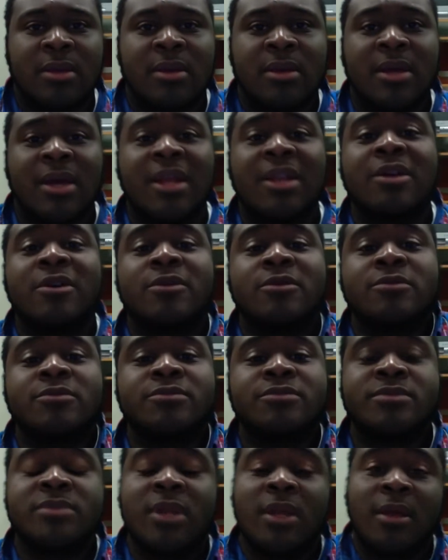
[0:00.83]
Hello,
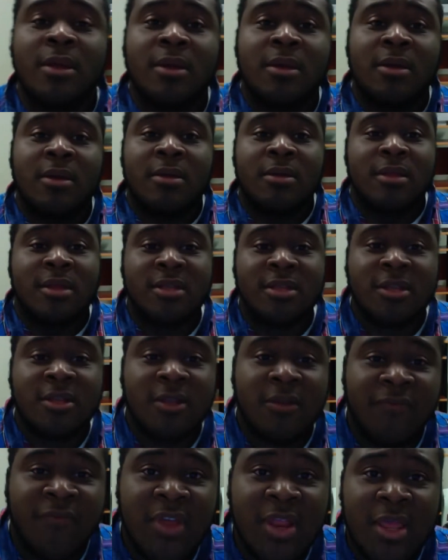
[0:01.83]
this is the
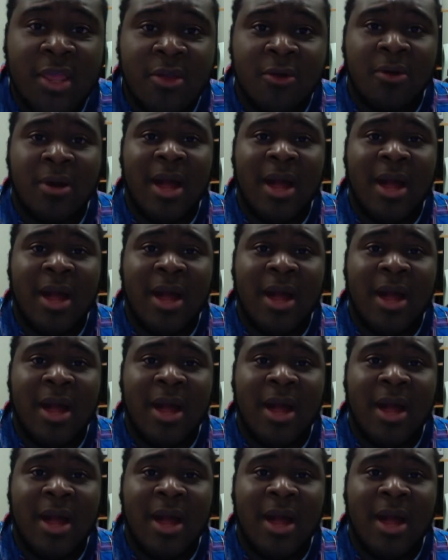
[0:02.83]
video